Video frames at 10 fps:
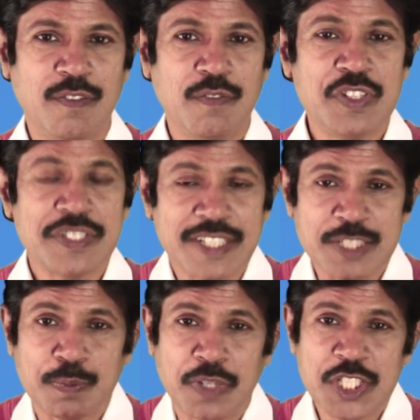which is
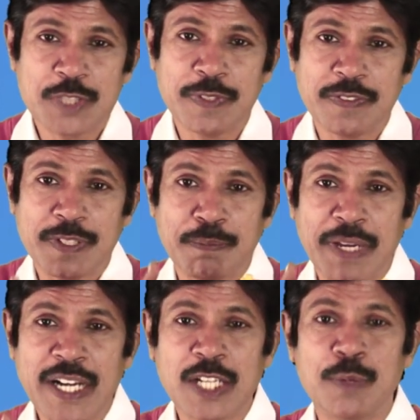responsible for
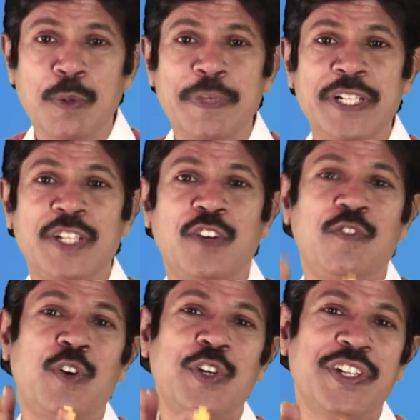bulk movement
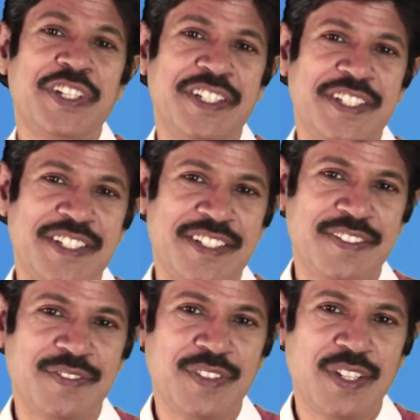of water,
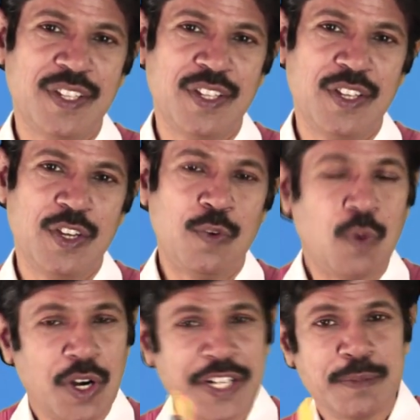
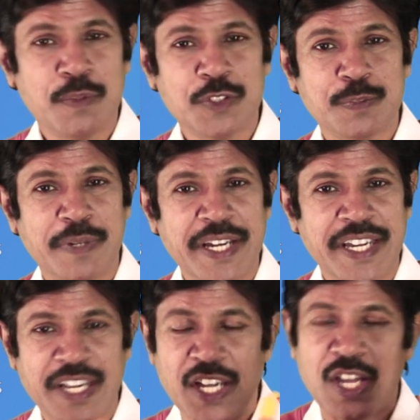water moves
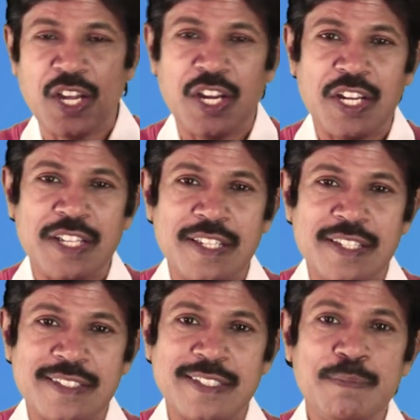by
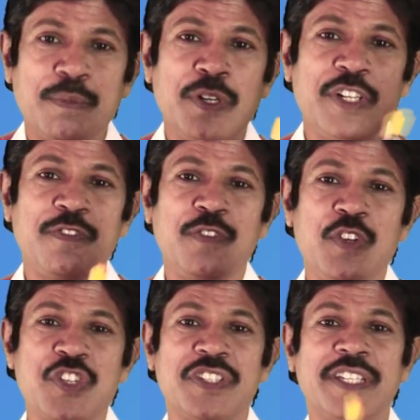simple
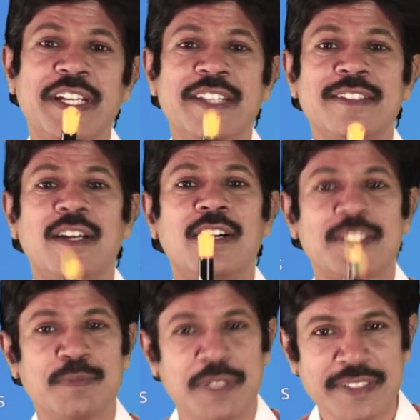diffusion, that is
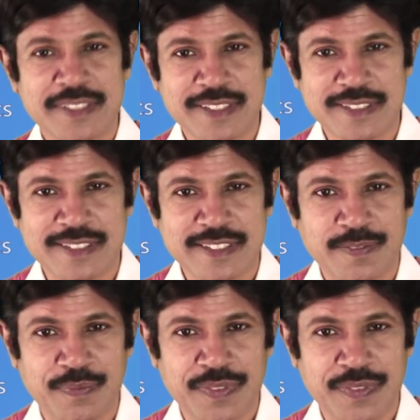osmosis,